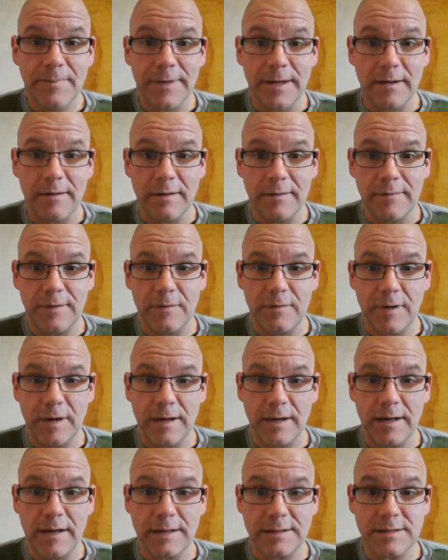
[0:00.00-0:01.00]
If you
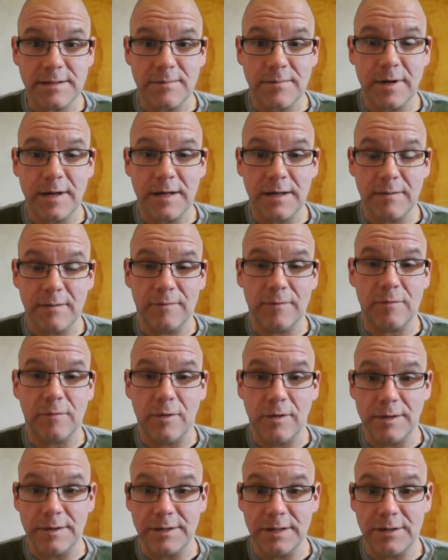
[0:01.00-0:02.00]
want to hit somebody, you have to
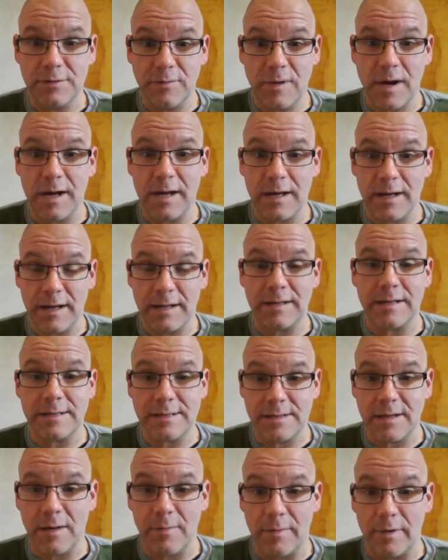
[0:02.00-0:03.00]
roll a d20 and hit
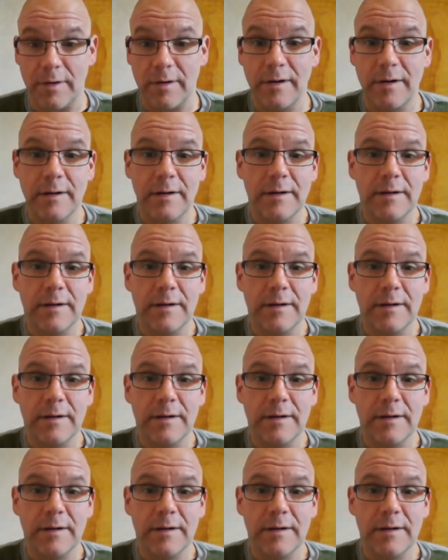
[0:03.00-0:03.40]
this number.